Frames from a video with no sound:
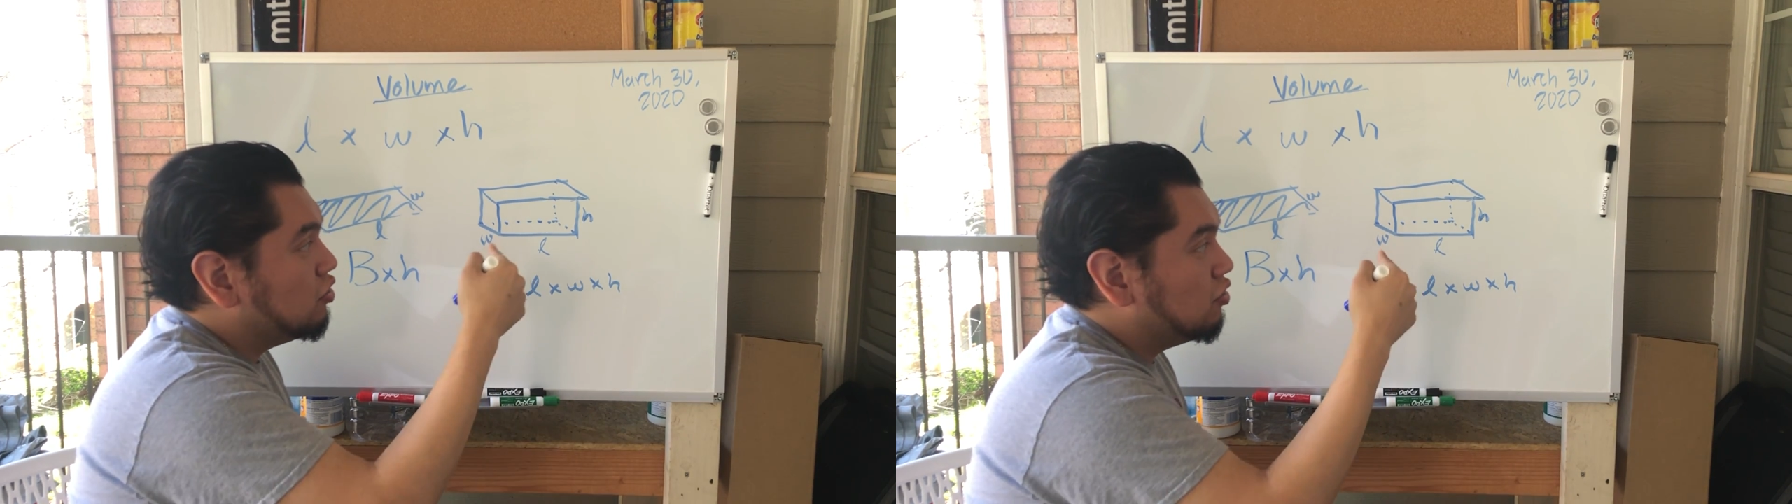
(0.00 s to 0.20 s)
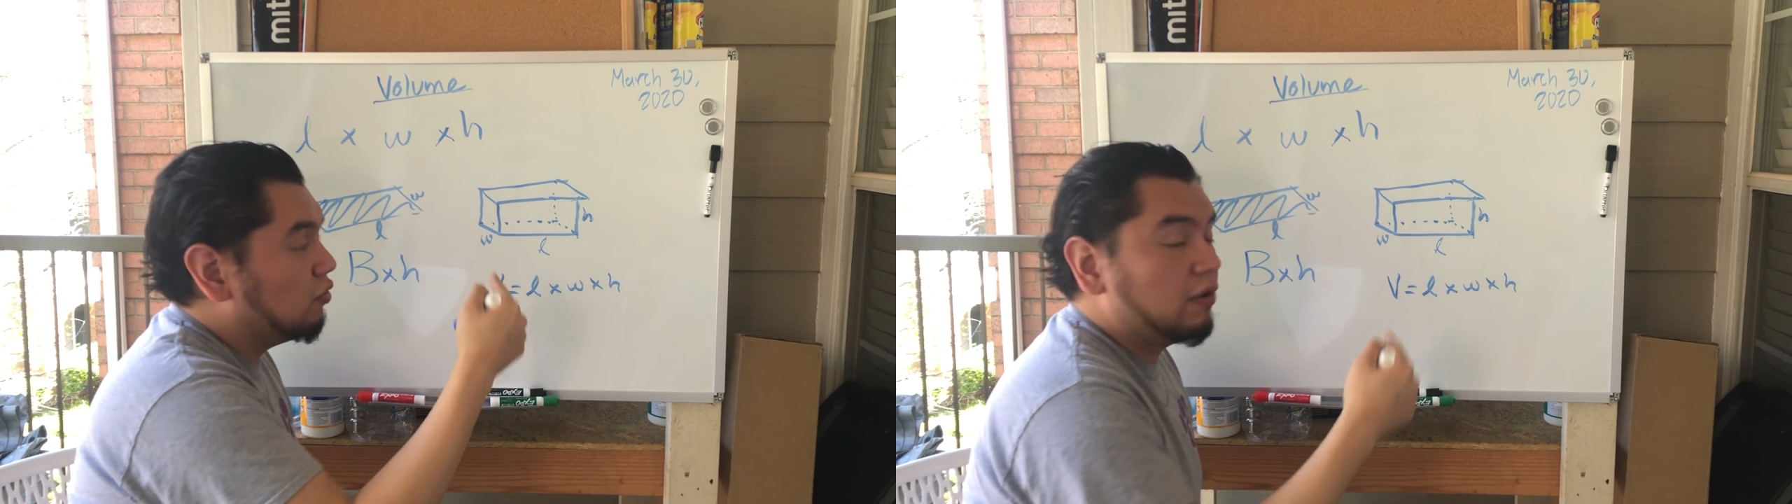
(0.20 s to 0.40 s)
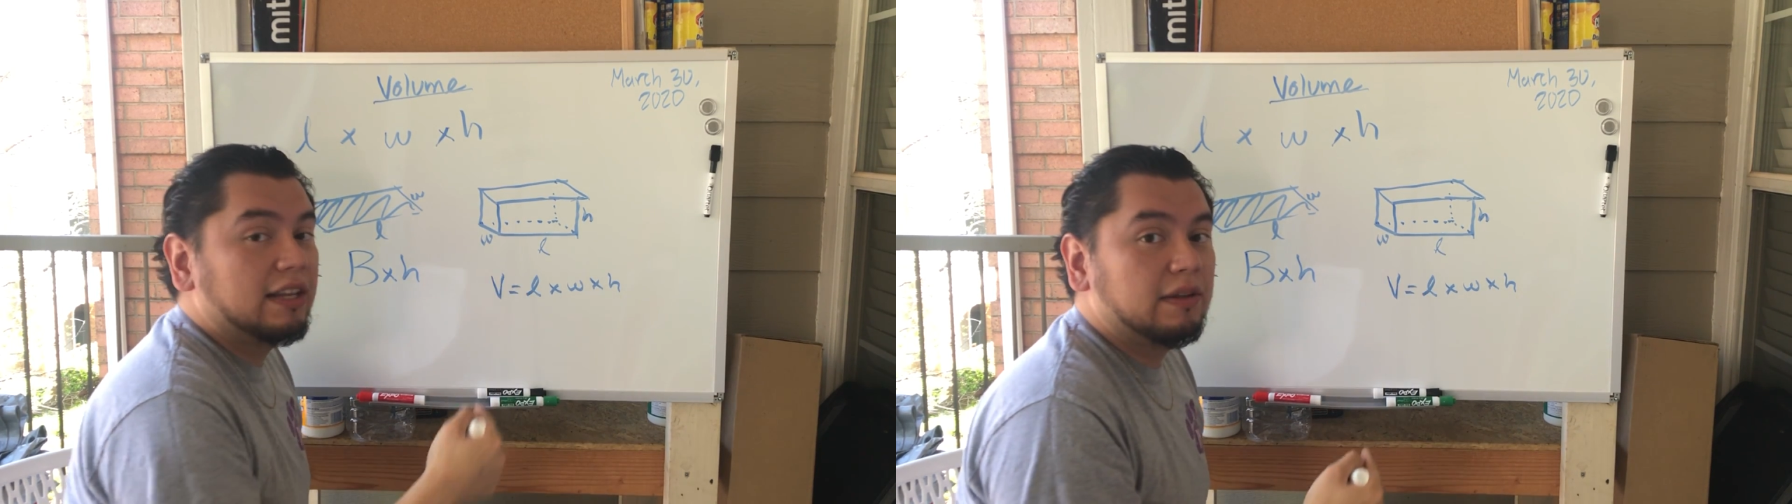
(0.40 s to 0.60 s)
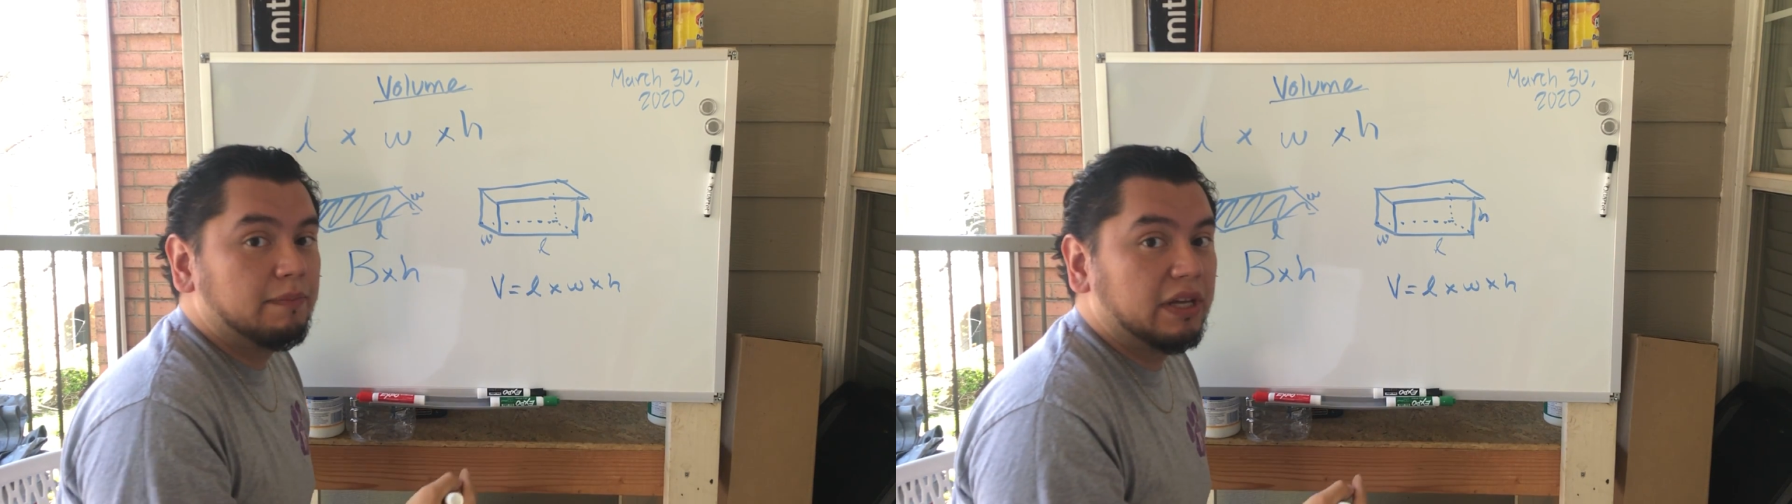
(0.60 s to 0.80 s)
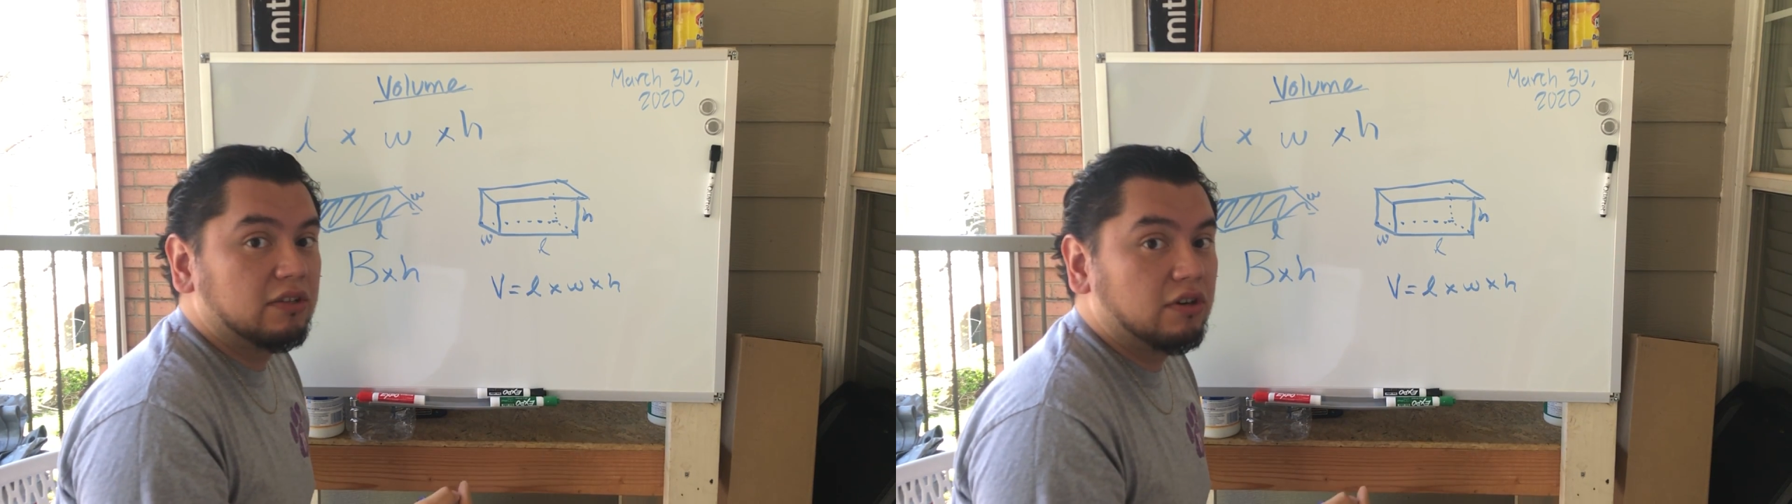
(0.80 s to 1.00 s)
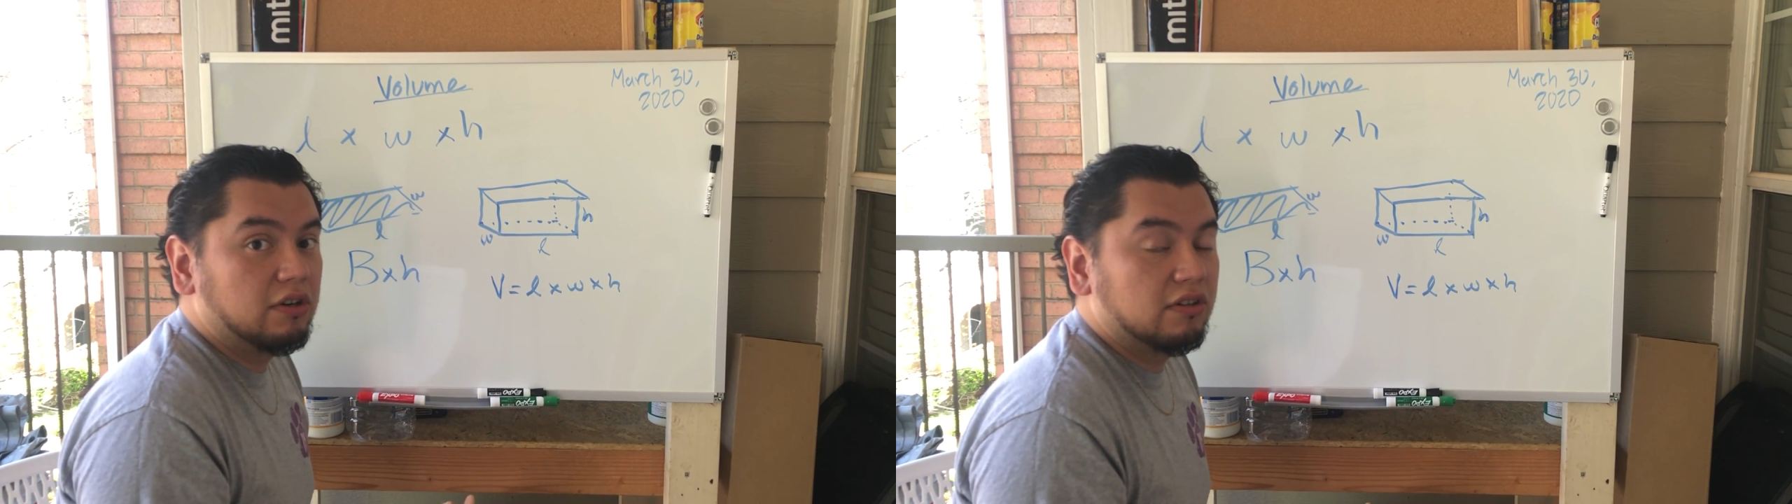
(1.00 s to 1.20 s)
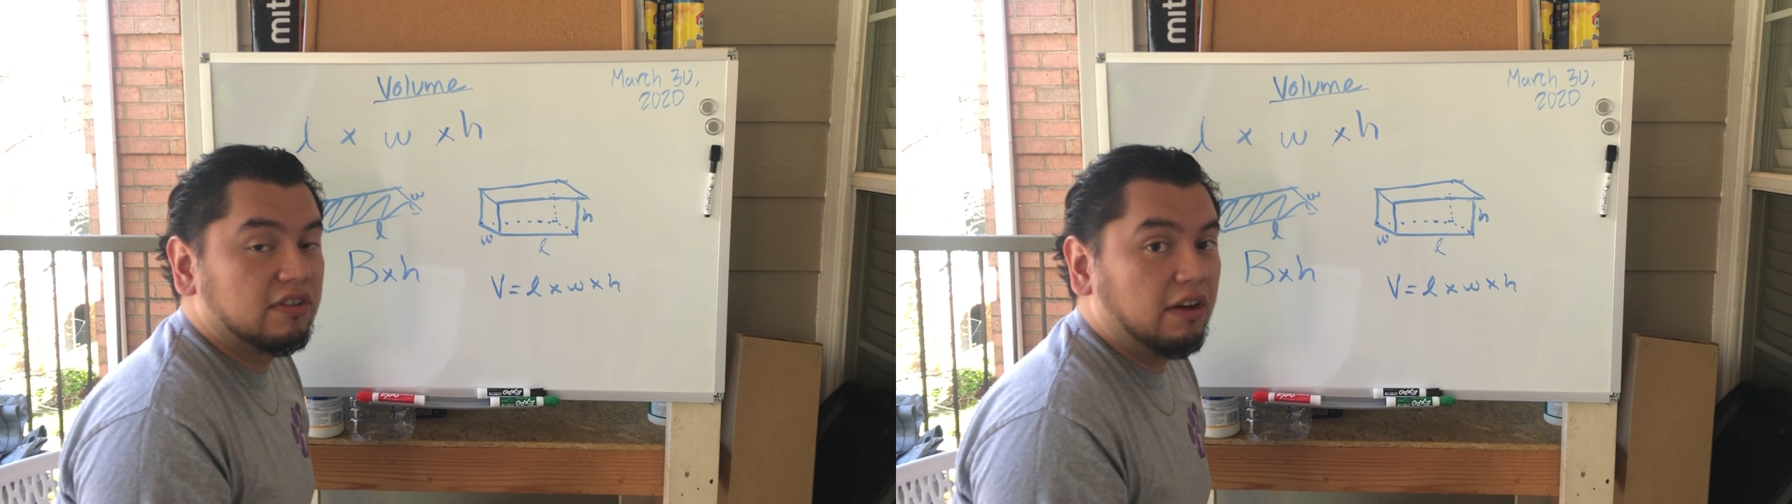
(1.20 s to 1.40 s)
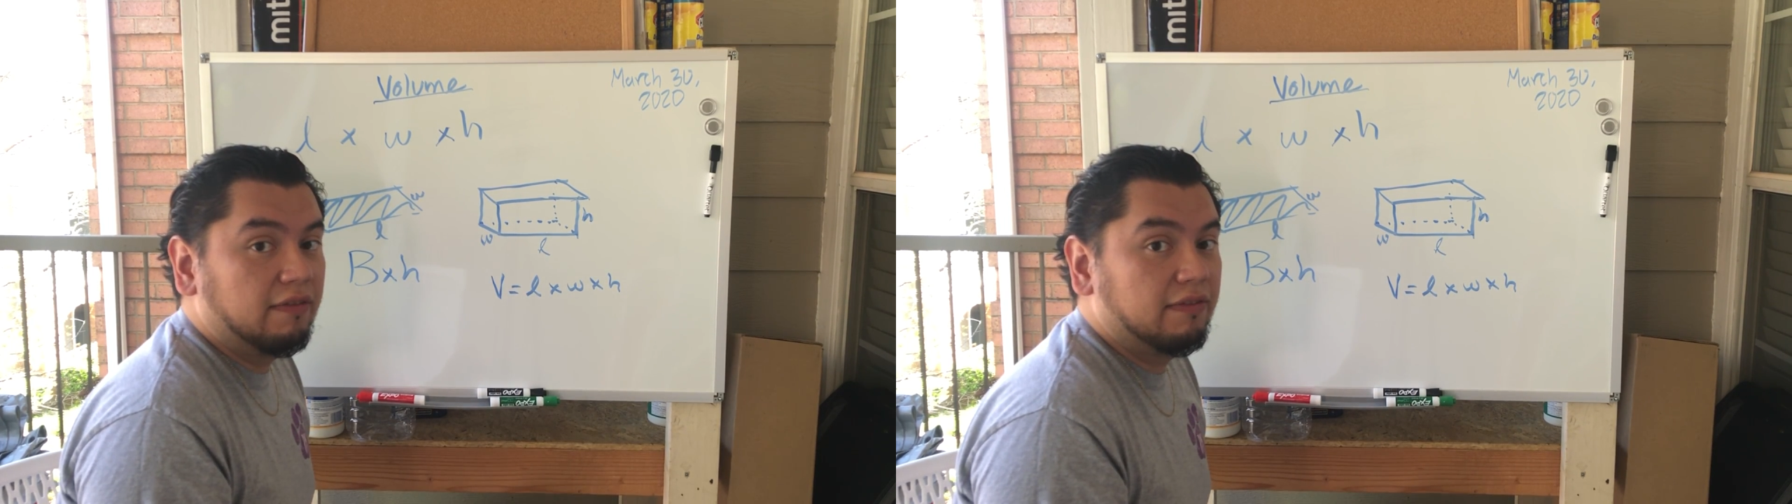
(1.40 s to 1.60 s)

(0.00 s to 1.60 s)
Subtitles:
you write the picture yourself.